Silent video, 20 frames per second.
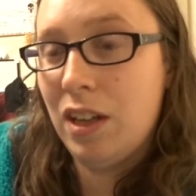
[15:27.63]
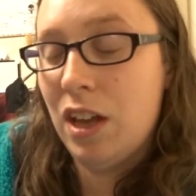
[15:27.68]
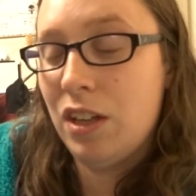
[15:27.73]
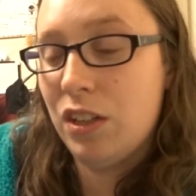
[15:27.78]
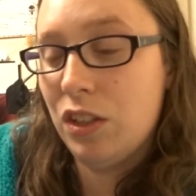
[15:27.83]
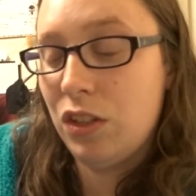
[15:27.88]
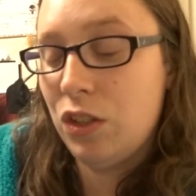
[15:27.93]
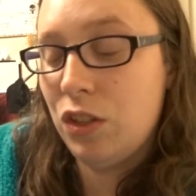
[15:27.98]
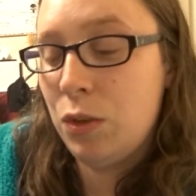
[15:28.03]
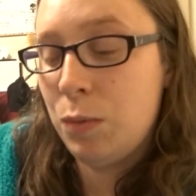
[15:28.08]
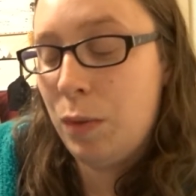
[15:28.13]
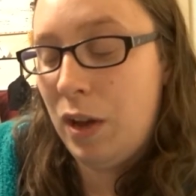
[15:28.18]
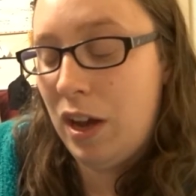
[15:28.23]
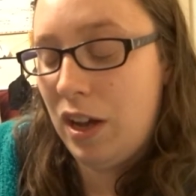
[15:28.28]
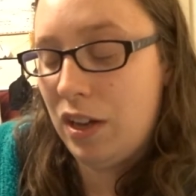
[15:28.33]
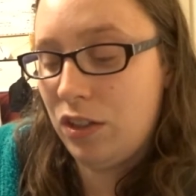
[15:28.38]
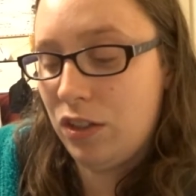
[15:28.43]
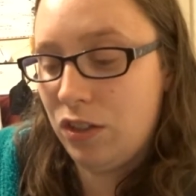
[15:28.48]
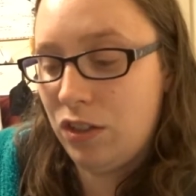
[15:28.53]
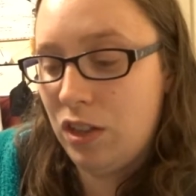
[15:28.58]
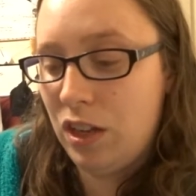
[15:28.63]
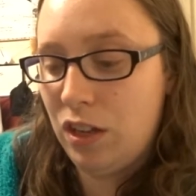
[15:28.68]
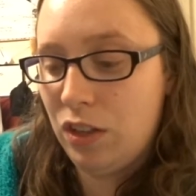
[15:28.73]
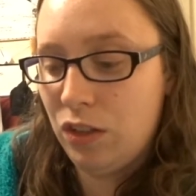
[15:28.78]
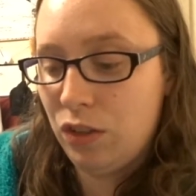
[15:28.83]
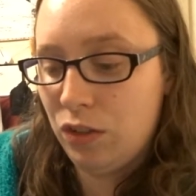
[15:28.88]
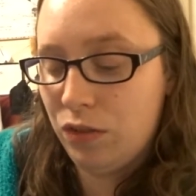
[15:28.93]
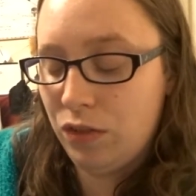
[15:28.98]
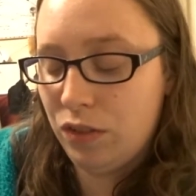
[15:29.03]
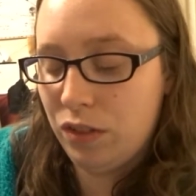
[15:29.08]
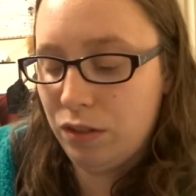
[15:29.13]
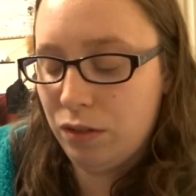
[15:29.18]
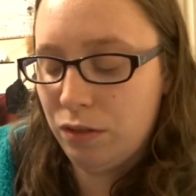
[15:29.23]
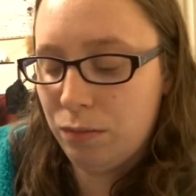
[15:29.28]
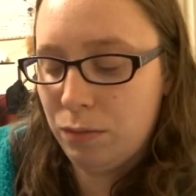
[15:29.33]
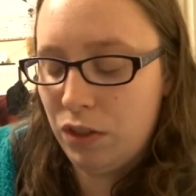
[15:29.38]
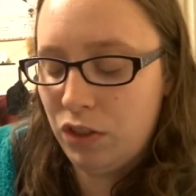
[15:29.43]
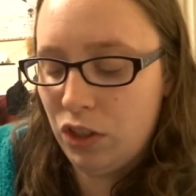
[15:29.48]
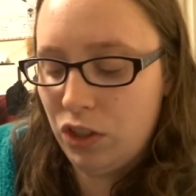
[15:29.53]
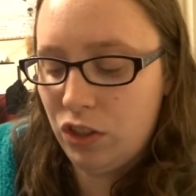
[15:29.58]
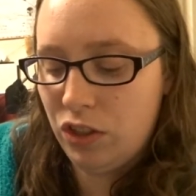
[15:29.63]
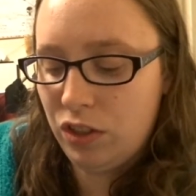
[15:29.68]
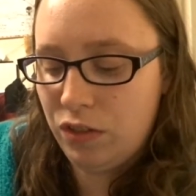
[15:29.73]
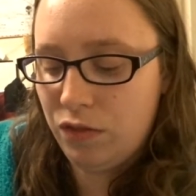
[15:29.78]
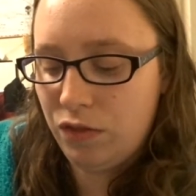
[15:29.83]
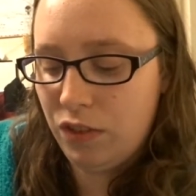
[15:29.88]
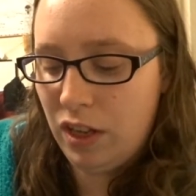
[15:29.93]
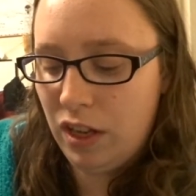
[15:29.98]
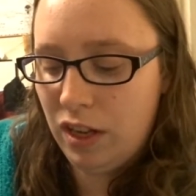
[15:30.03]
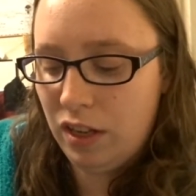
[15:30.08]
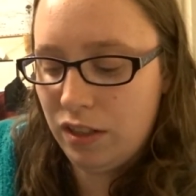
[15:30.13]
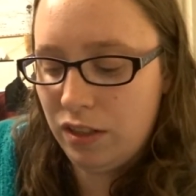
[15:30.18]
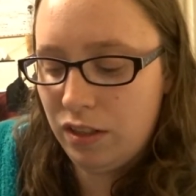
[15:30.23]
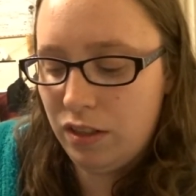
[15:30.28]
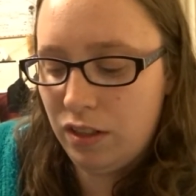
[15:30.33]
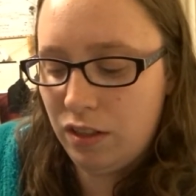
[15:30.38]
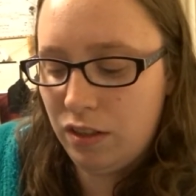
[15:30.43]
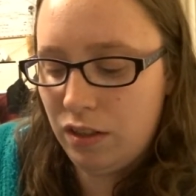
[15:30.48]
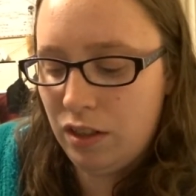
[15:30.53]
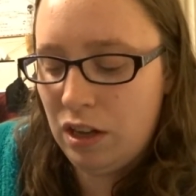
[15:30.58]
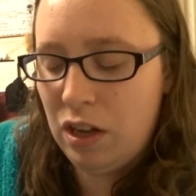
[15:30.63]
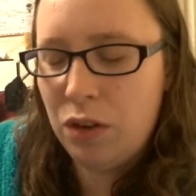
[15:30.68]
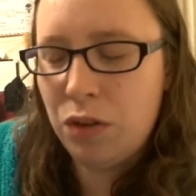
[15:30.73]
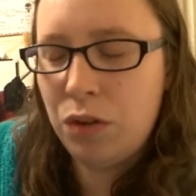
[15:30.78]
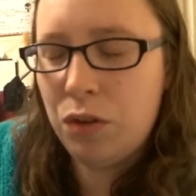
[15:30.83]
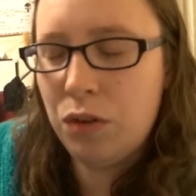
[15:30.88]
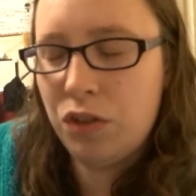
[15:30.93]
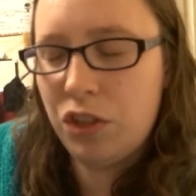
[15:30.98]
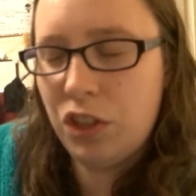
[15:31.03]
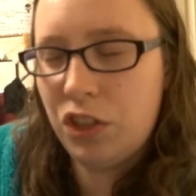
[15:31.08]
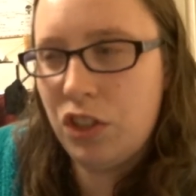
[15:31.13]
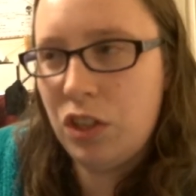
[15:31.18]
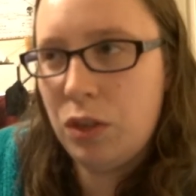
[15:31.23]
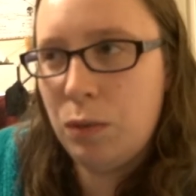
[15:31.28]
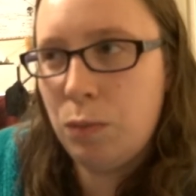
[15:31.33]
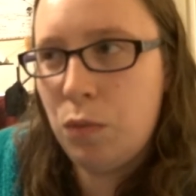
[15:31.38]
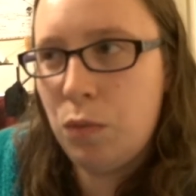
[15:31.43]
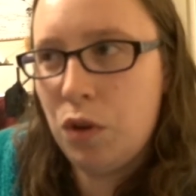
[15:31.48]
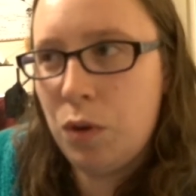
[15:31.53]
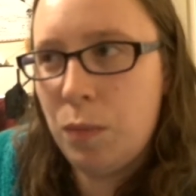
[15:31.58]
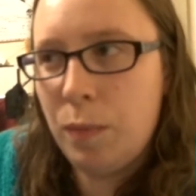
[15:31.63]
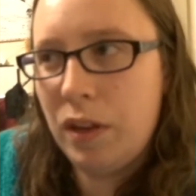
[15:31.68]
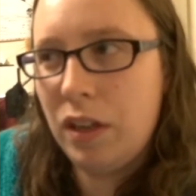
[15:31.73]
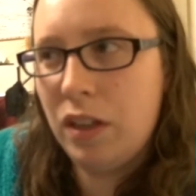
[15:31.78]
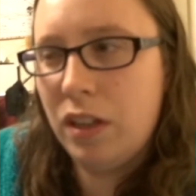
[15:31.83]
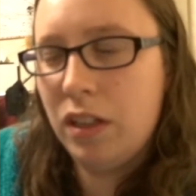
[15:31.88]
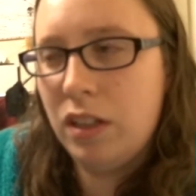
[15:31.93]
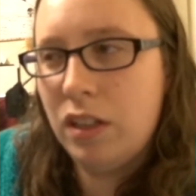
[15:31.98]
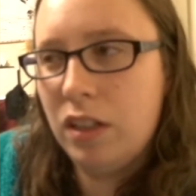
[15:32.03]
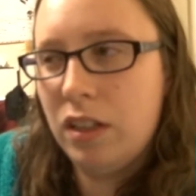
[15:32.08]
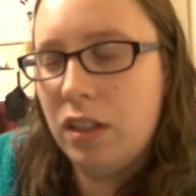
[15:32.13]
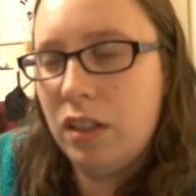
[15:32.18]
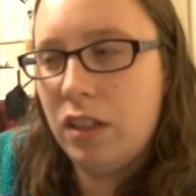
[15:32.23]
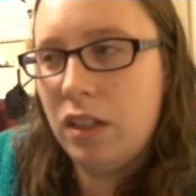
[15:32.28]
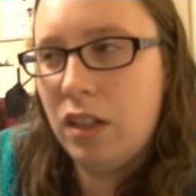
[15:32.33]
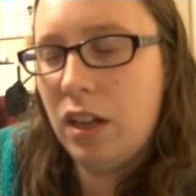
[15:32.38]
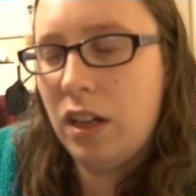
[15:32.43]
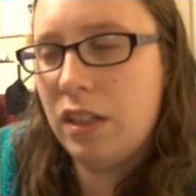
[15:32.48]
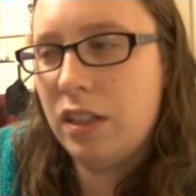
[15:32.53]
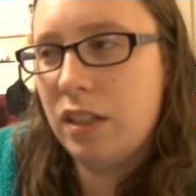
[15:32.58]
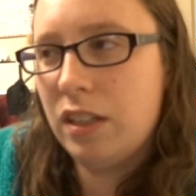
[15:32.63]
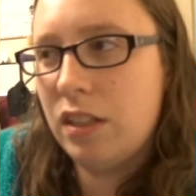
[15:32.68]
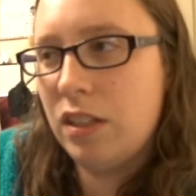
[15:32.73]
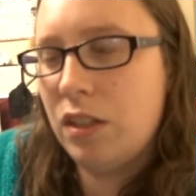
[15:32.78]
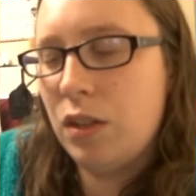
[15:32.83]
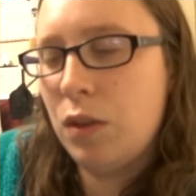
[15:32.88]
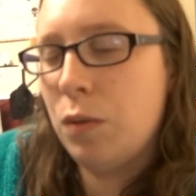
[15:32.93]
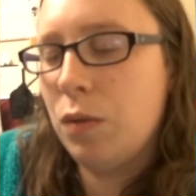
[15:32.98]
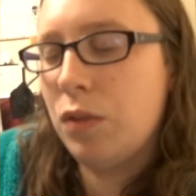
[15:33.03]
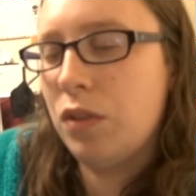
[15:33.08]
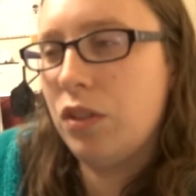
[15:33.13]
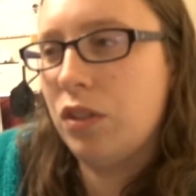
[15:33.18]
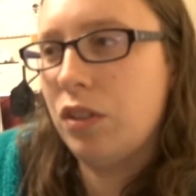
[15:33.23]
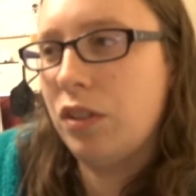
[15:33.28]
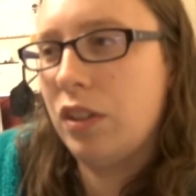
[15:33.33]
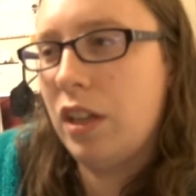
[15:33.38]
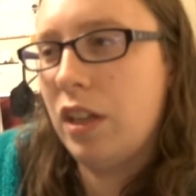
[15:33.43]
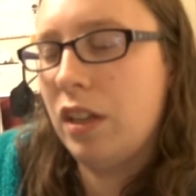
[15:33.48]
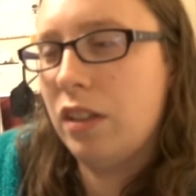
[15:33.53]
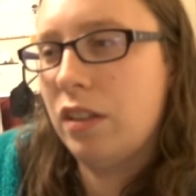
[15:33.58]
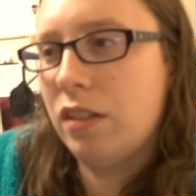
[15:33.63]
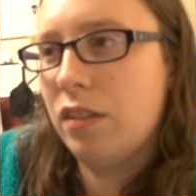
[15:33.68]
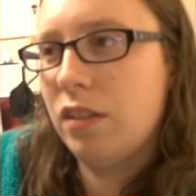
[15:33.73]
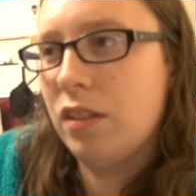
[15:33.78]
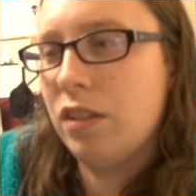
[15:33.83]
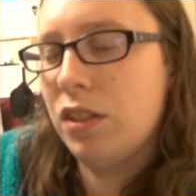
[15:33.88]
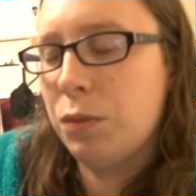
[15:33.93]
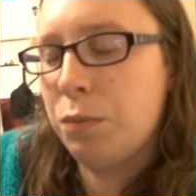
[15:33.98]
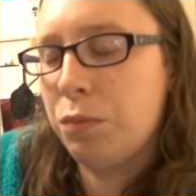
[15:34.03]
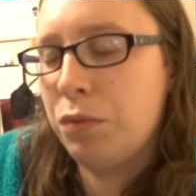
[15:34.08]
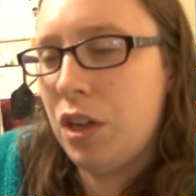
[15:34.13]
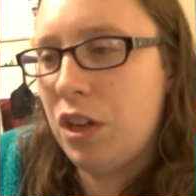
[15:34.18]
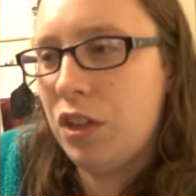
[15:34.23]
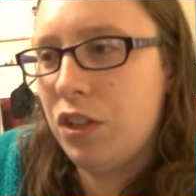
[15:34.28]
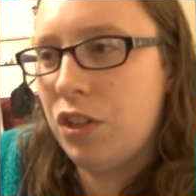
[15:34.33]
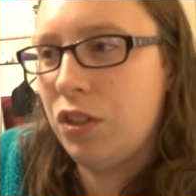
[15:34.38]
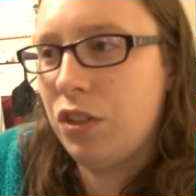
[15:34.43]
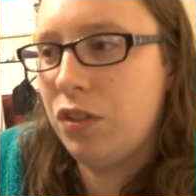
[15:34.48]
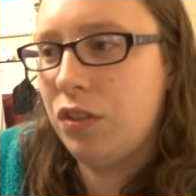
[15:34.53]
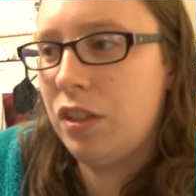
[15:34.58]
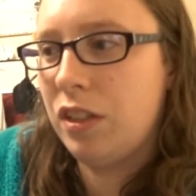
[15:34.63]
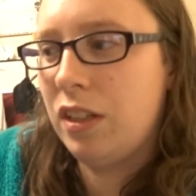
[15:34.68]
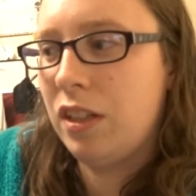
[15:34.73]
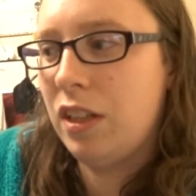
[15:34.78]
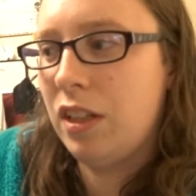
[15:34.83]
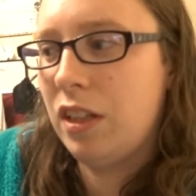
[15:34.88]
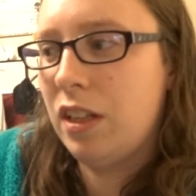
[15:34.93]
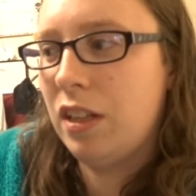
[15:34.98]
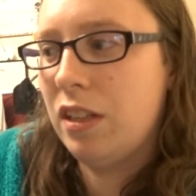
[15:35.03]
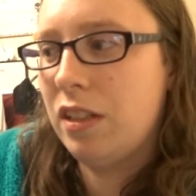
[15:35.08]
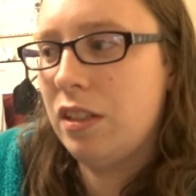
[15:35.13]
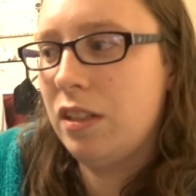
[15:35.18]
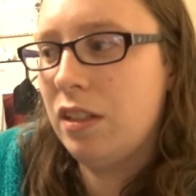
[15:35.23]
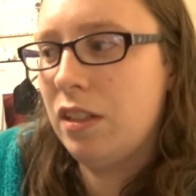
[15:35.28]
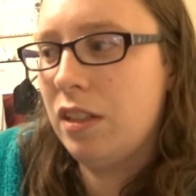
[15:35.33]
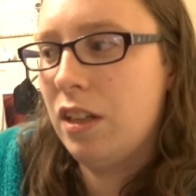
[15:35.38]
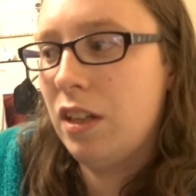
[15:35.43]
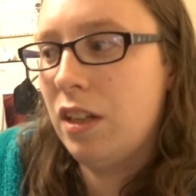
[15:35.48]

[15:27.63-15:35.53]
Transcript: There's a new pastor taking over my church in Inverness. I don't go to church anymore, but I still wonder, like, is there pressure on the kids?